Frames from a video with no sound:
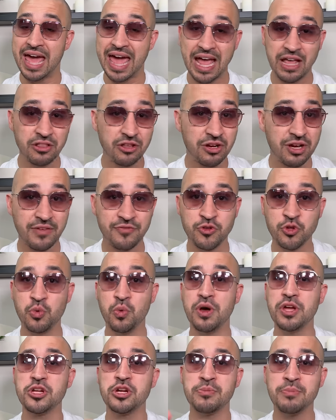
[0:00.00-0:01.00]
hey, look, if you
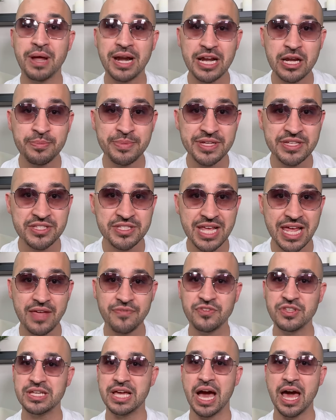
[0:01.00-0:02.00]
want your money to be
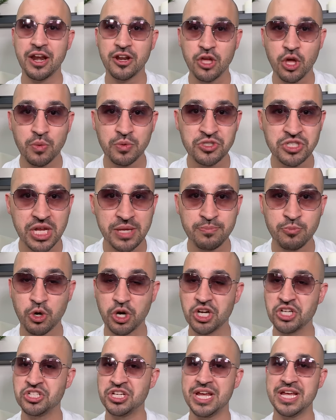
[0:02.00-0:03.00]
safe, you got to go with
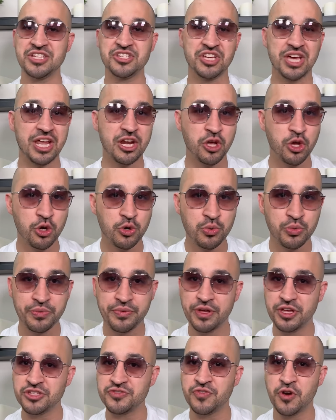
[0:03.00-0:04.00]
JPMorgan Chase. You got to go with
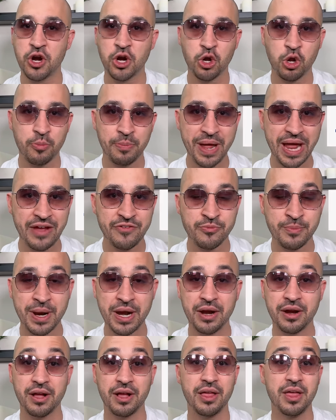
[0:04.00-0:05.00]
Wells Fargo or Bank of
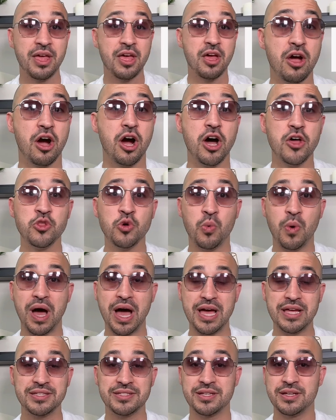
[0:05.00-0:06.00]
America.
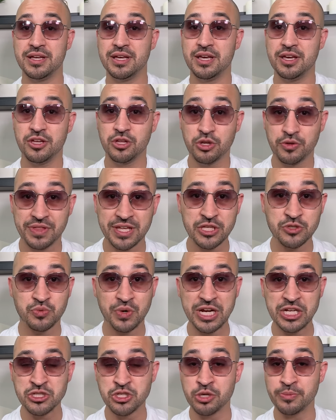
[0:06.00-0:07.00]
Otherwise, you know, these
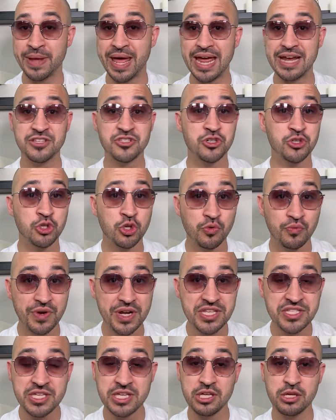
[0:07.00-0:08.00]
regional banks, they're too
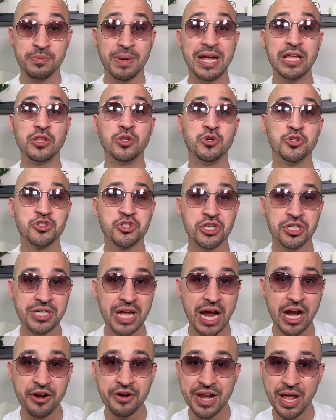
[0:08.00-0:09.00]
risky. You might lose your
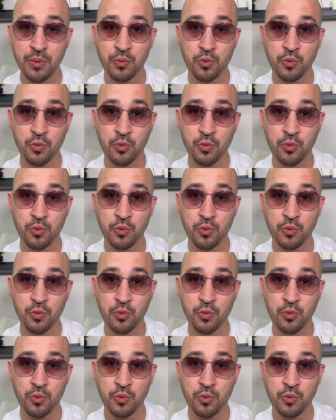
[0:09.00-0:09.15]
entire net